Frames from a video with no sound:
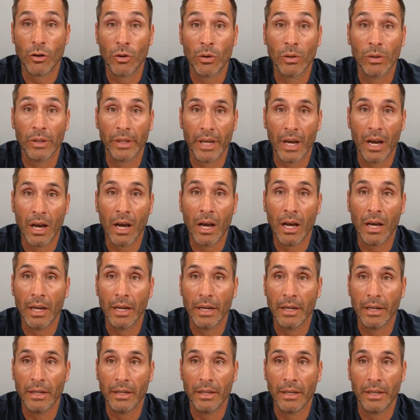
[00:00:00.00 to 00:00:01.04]
early
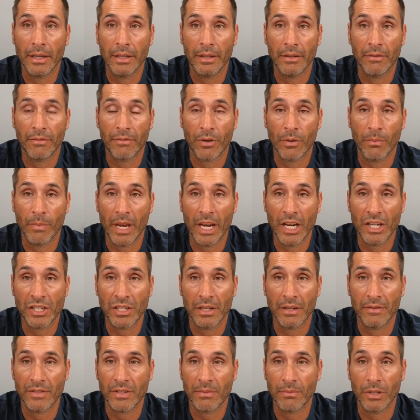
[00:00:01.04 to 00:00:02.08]
on in the
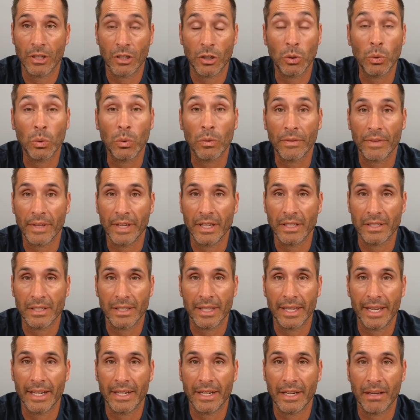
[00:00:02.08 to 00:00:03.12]
formation of some of the cool things that
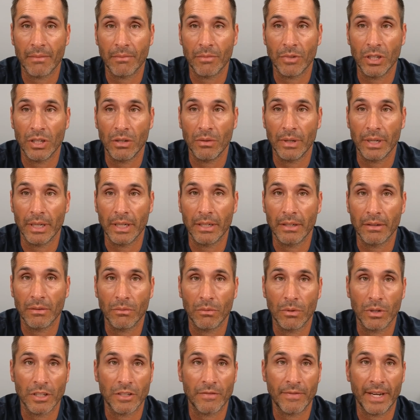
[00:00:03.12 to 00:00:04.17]
they ended up doing
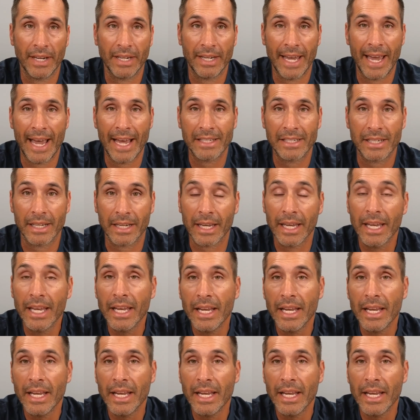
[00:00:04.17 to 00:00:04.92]
was fantastic.